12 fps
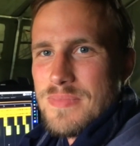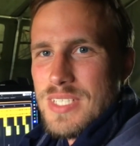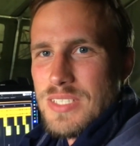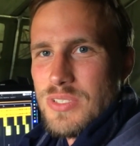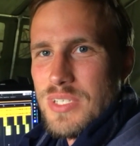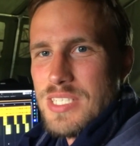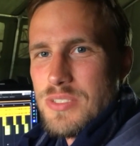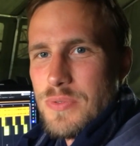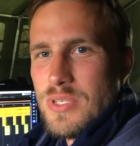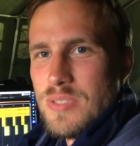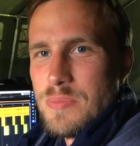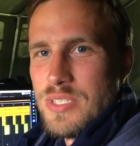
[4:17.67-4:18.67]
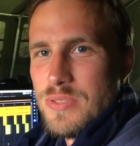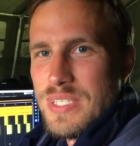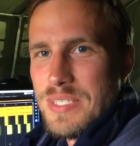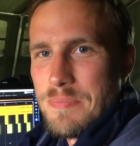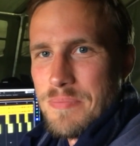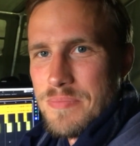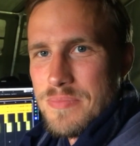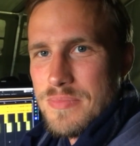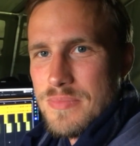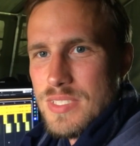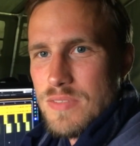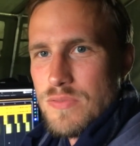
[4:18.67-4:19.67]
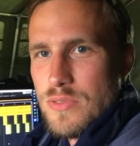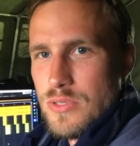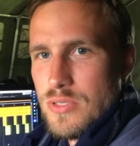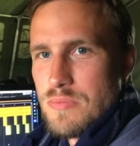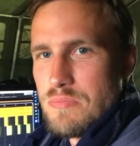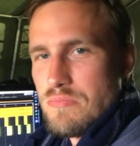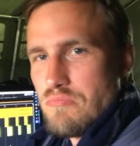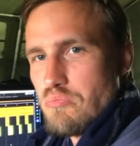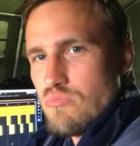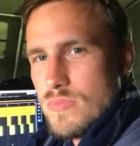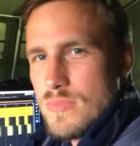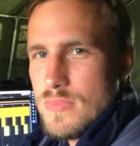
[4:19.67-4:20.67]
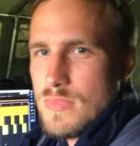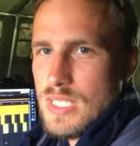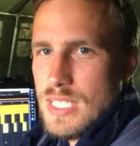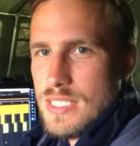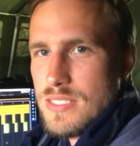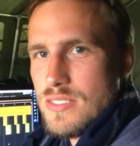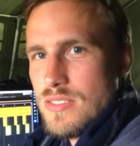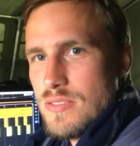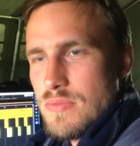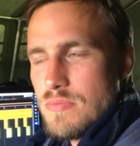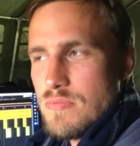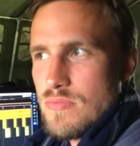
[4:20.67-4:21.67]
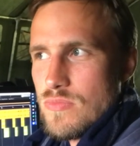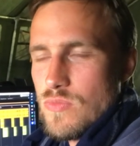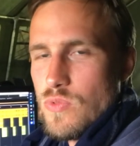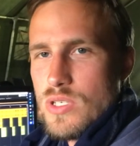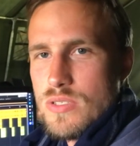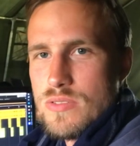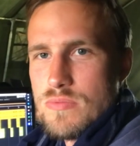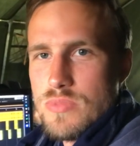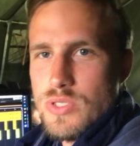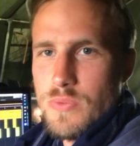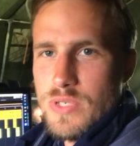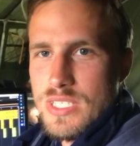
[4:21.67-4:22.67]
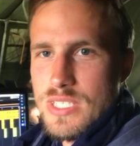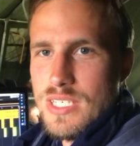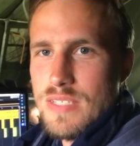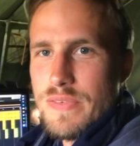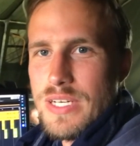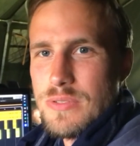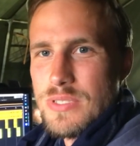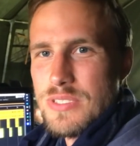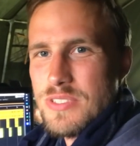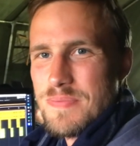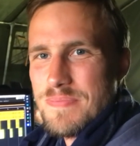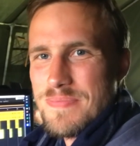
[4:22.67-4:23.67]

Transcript: So that's what I'll be doing for next 1 to 1.5 hours.